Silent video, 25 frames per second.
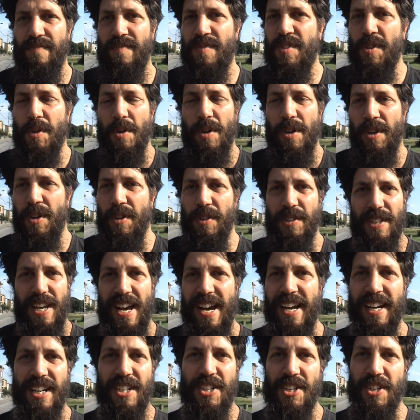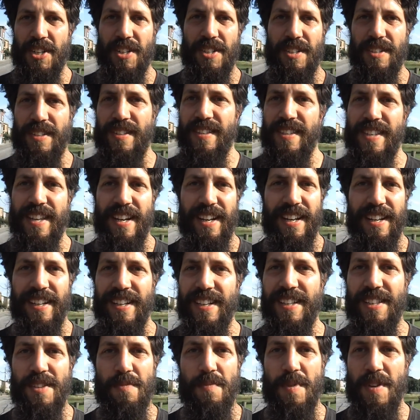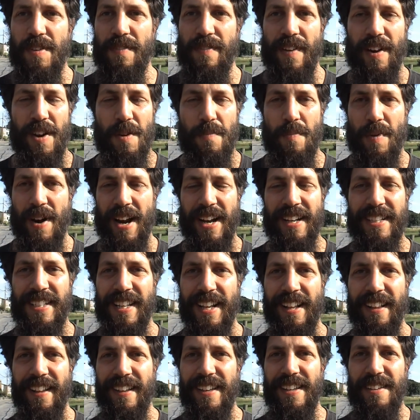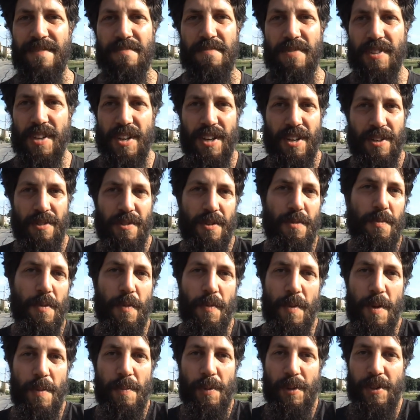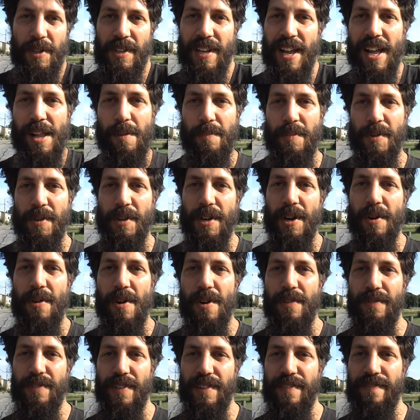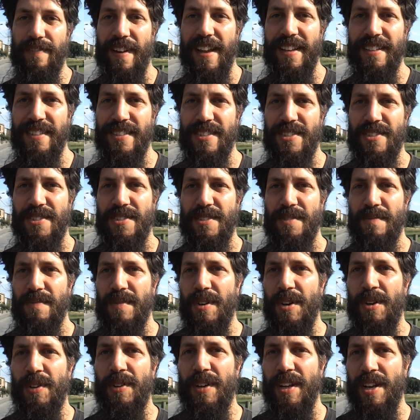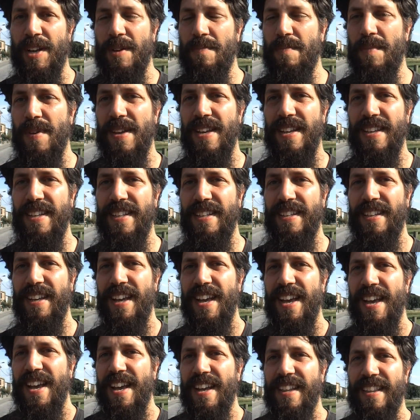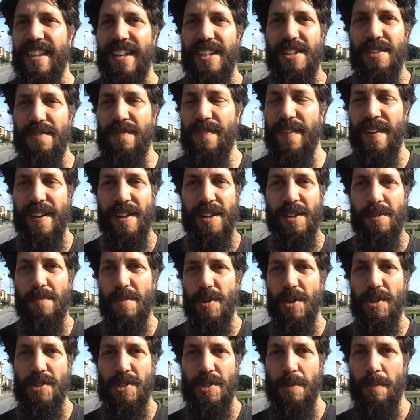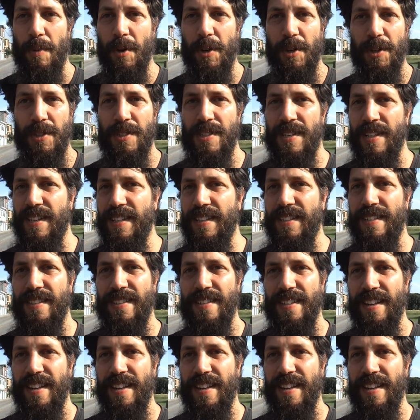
do a good action that can either be very practically, that a group of people can help you go over a fence, or it can be that you feel more supported